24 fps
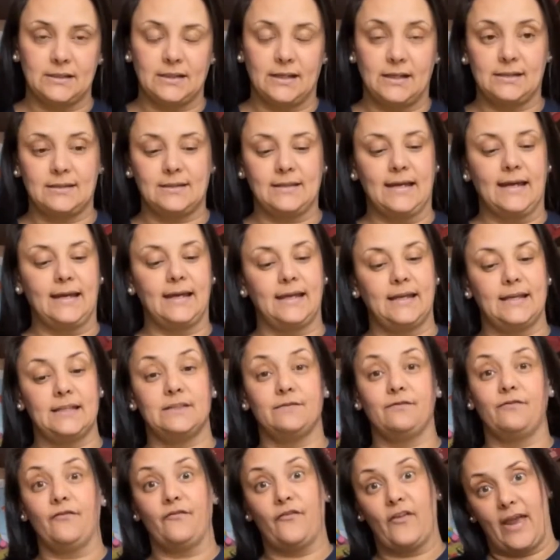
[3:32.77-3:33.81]
because that is
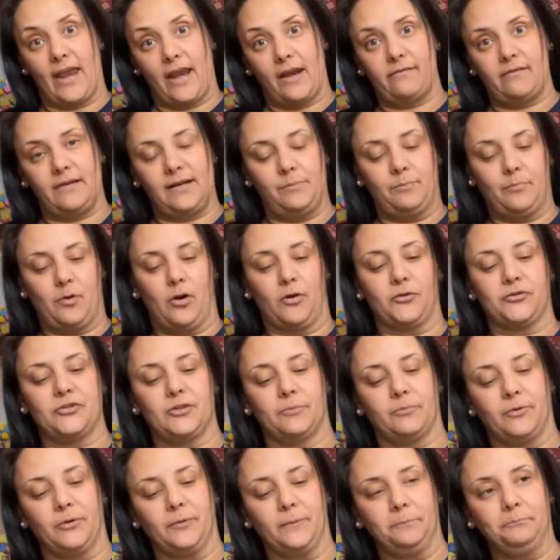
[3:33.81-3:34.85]
very
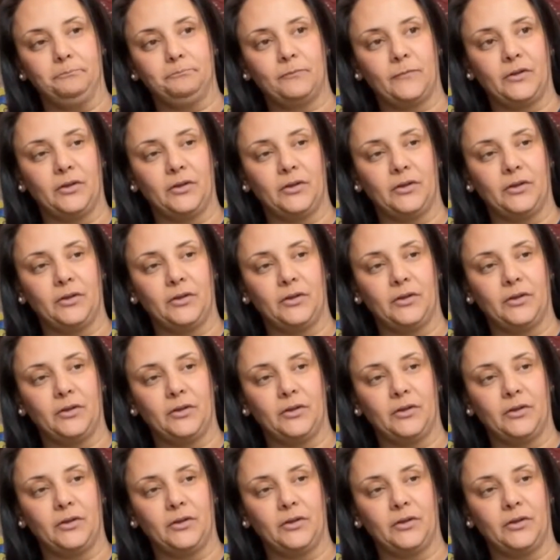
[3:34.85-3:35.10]
possible.